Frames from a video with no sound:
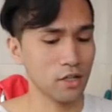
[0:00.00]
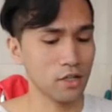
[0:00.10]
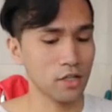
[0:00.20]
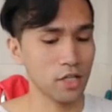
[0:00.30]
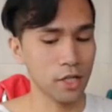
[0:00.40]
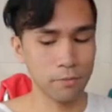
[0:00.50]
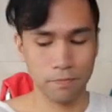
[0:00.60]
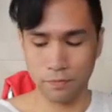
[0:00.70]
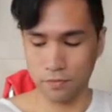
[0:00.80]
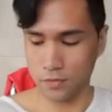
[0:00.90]

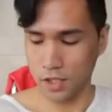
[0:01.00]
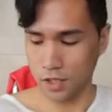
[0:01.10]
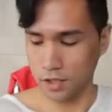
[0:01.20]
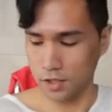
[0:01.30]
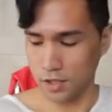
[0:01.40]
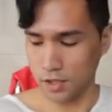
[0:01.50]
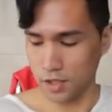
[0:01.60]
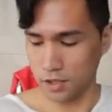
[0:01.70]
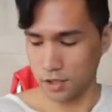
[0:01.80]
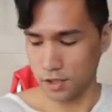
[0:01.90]
Yup, tingly
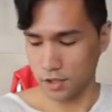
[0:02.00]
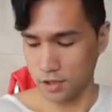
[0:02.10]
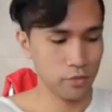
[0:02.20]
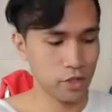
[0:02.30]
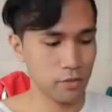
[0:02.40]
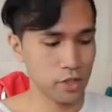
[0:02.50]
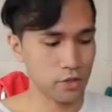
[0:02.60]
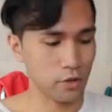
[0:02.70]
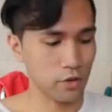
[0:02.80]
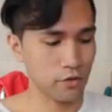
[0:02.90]
sensation pretty much
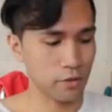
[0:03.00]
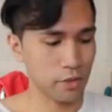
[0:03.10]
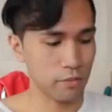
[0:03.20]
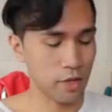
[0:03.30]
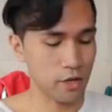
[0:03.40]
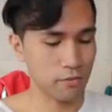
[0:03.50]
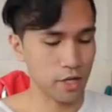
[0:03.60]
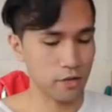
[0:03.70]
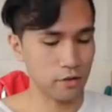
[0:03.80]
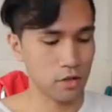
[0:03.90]
all over my palm
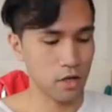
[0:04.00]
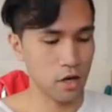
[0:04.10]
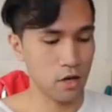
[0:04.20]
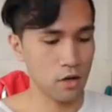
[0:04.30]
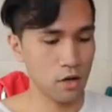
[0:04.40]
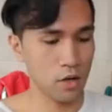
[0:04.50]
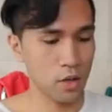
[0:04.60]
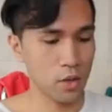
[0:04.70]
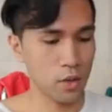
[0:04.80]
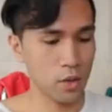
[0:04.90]
now.
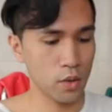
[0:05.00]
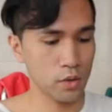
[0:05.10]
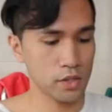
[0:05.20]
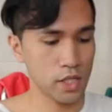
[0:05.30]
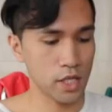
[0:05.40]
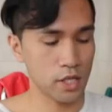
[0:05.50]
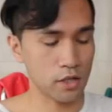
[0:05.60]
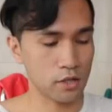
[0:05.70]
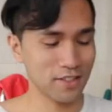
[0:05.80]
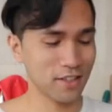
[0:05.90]
Oh,
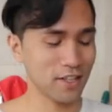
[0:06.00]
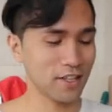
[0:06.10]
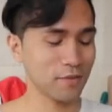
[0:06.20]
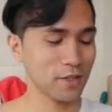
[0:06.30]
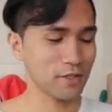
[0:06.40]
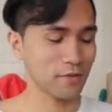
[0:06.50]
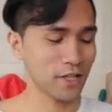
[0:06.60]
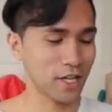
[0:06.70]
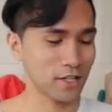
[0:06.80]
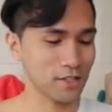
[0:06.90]
stinging. Okay, let me just
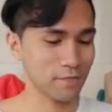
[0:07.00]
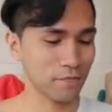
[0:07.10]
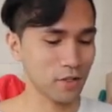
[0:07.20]
relax.